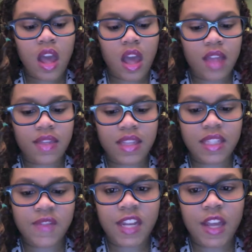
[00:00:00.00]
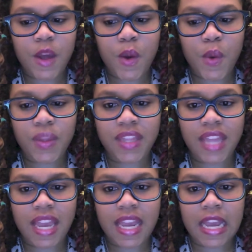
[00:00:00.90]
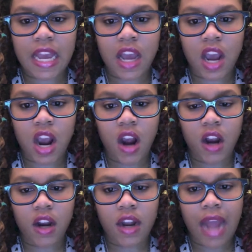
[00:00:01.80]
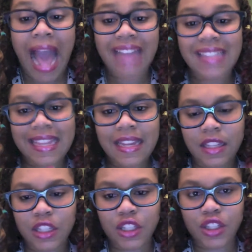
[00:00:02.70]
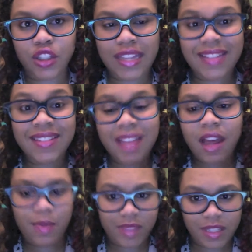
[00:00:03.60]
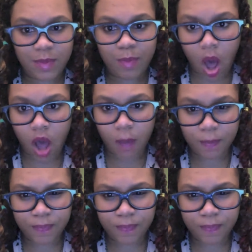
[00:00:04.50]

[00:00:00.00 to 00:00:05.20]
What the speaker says: In this video, they are, as they set up this bomb